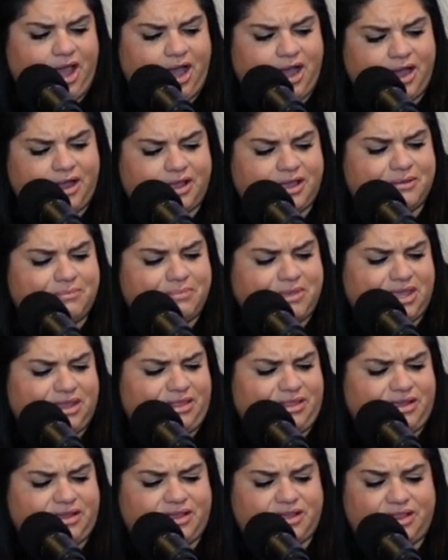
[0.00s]

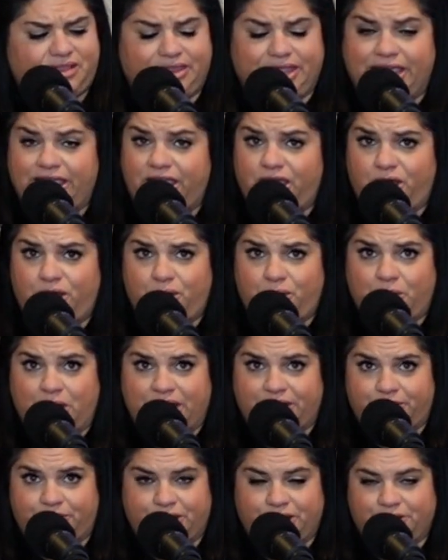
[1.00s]
Calejo.
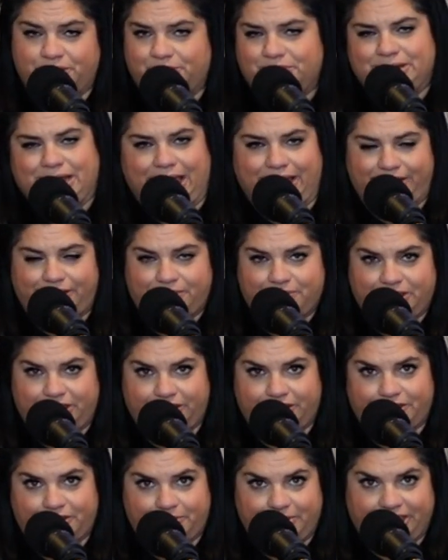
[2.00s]
I don't know, not
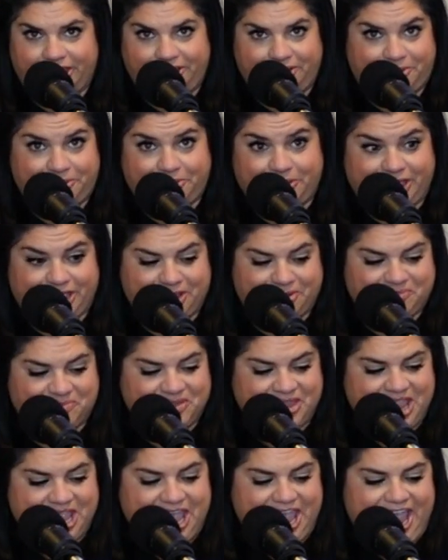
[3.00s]
Camila Cabello. Okay.
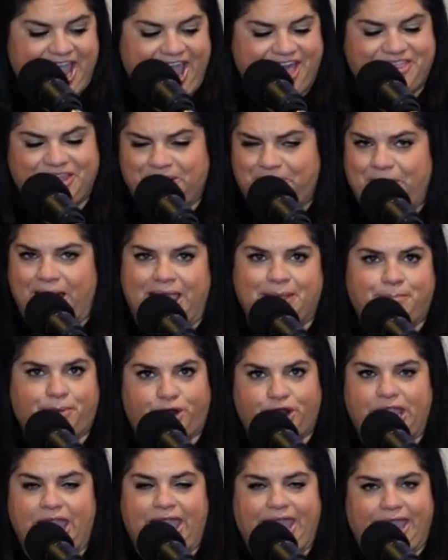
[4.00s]
And then
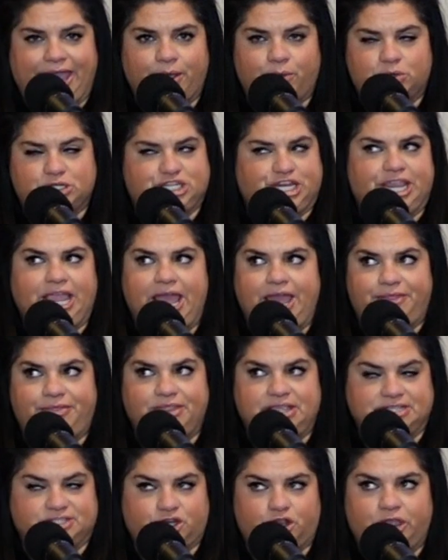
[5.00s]
Piper K, which
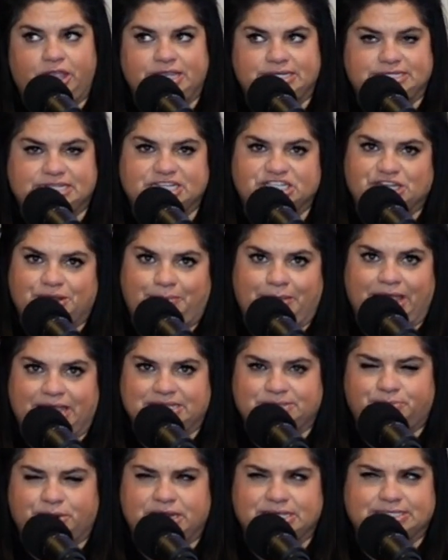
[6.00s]
again, these are like TJ
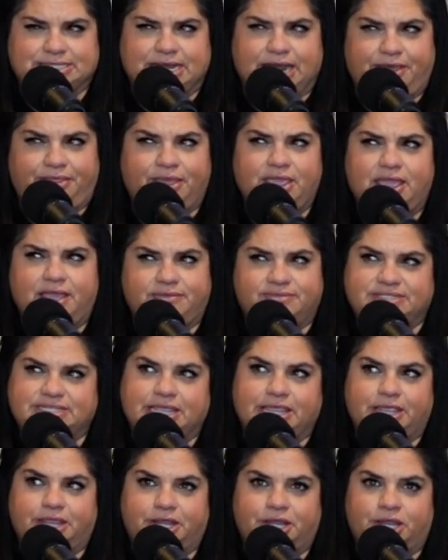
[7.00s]
Maxx brands. And I think I've
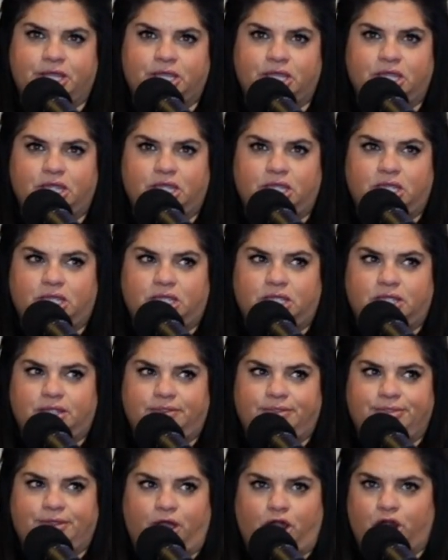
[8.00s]
seen
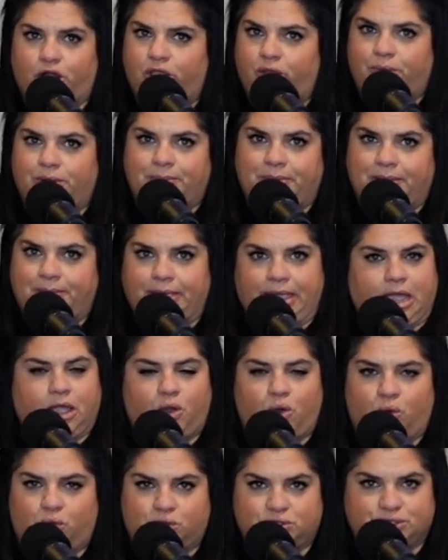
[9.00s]
the Harlow one maybe
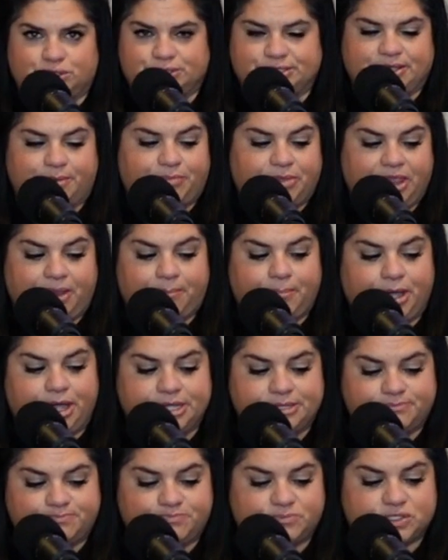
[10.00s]
at Kohl's or something,
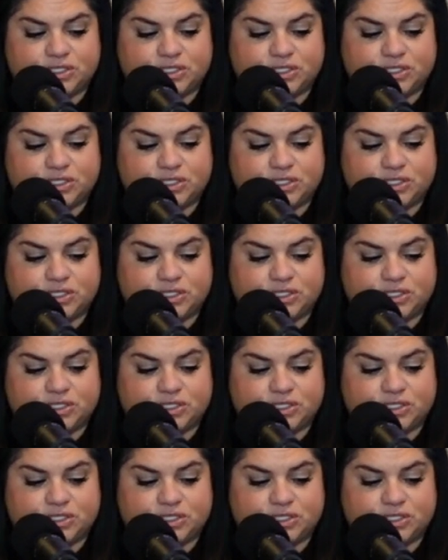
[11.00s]
but